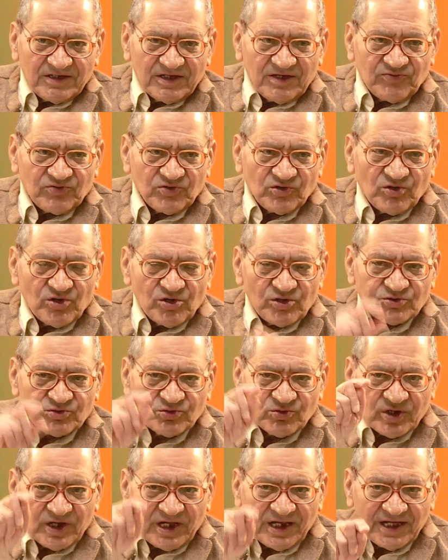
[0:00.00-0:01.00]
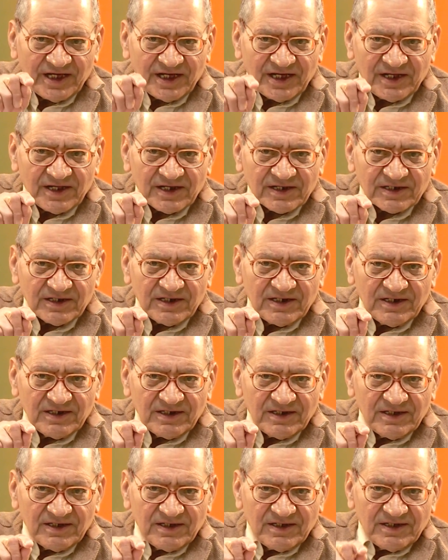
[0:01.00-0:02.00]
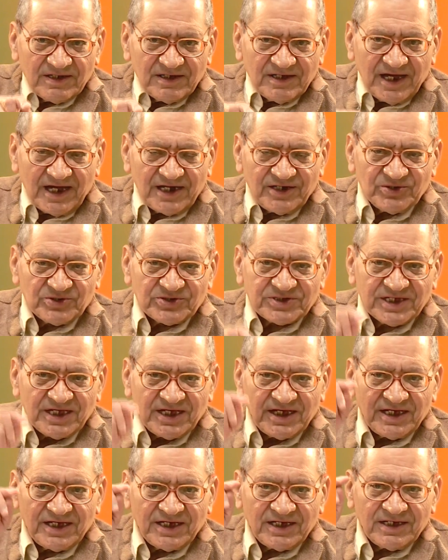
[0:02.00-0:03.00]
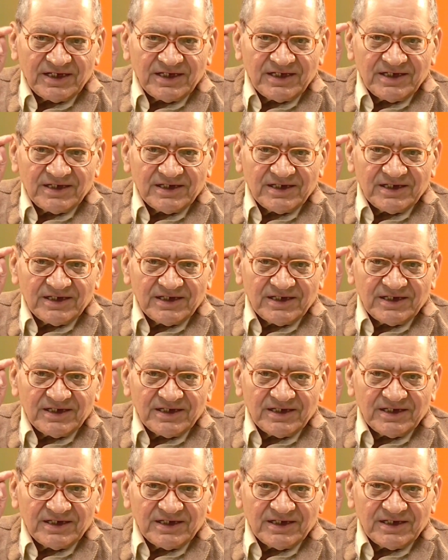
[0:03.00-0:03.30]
if you go to color and you say